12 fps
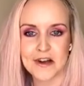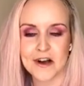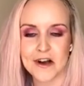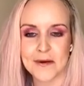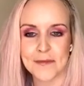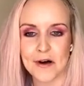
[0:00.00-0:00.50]

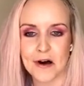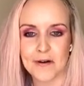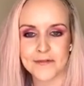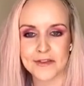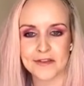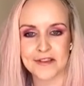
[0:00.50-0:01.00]
but
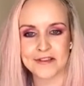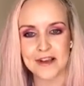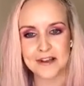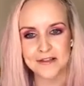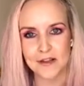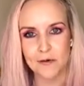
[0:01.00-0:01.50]
after this
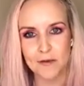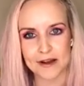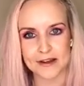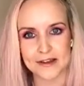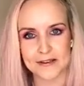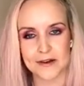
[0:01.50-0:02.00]
ends I'll
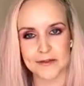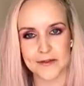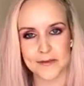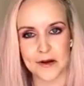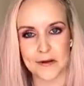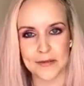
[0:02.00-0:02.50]
whack it in there
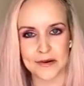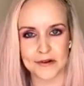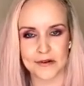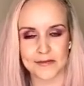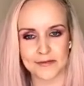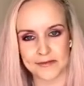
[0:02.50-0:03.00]
as well and put
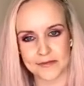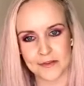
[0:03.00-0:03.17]
it on